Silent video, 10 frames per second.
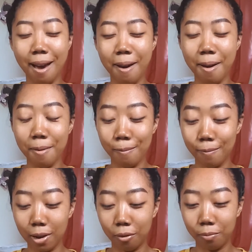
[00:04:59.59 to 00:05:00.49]
um,
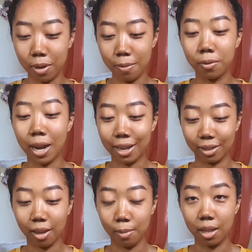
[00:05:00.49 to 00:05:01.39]
of people
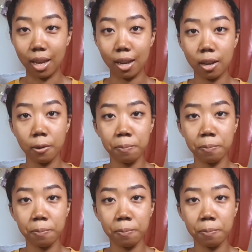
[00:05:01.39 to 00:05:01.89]
asking me like,